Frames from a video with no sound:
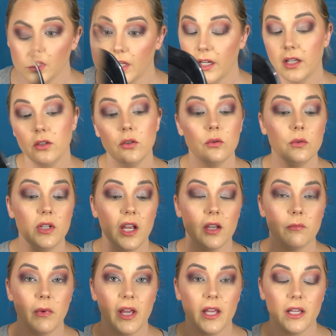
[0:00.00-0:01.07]
And I do
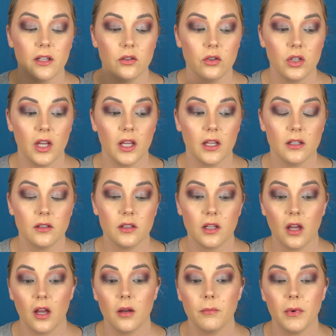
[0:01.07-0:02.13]
take my
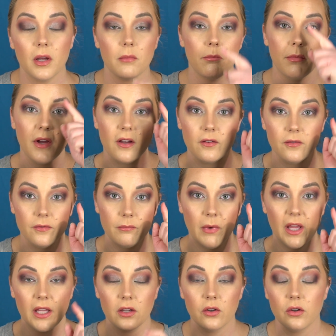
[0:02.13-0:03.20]
shades up above
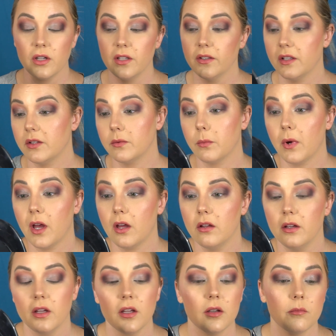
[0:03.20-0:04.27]
my crease as
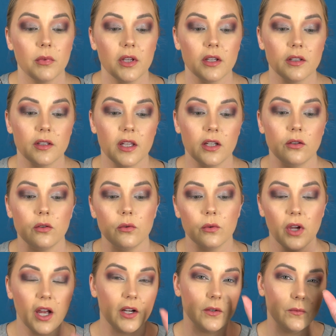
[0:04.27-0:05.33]
well, because they do
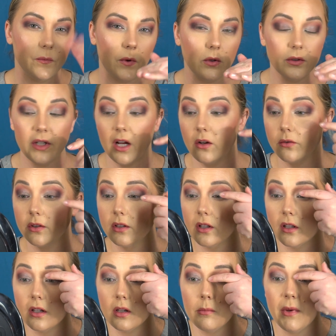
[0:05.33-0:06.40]
kind of fold down just a
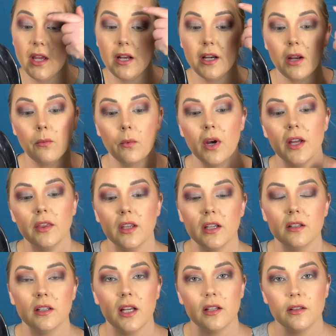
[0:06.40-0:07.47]
little bit, and I want the
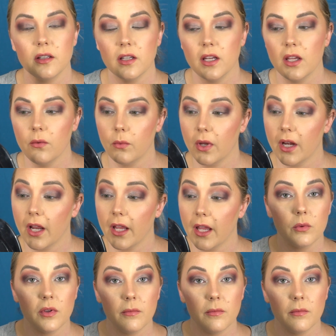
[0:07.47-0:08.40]
intensity with my